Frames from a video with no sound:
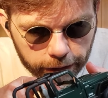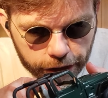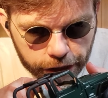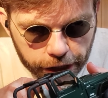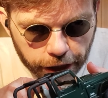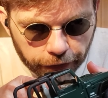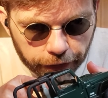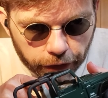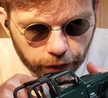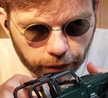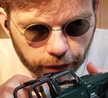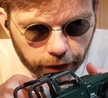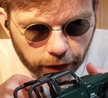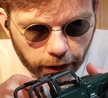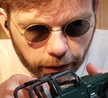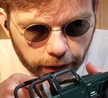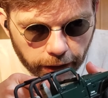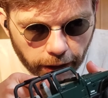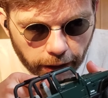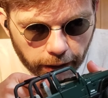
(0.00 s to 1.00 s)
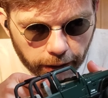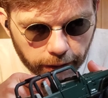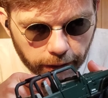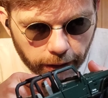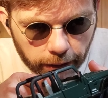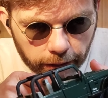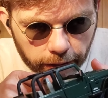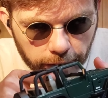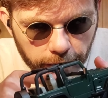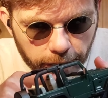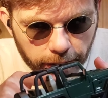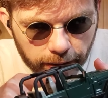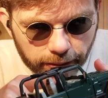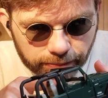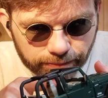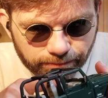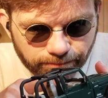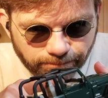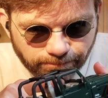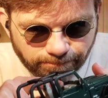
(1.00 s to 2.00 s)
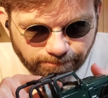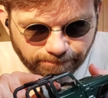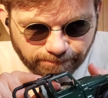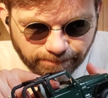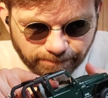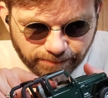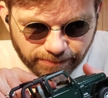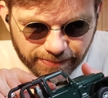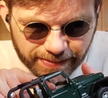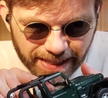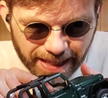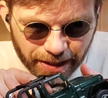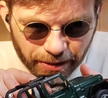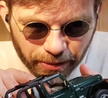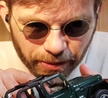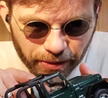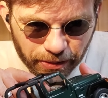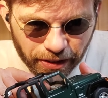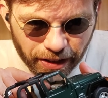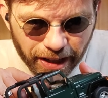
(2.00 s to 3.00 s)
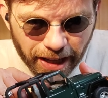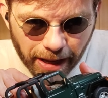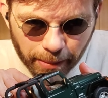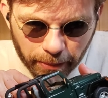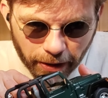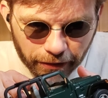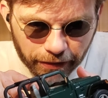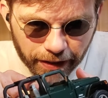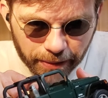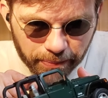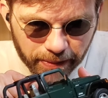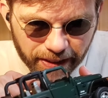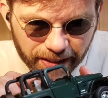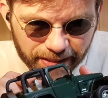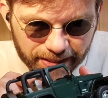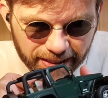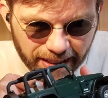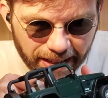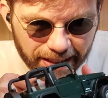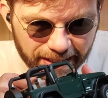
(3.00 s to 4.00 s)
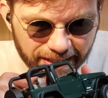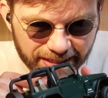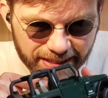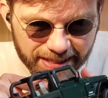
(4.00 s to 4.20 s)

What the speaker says: shifter in there. Yeah. I don't know the name of it because I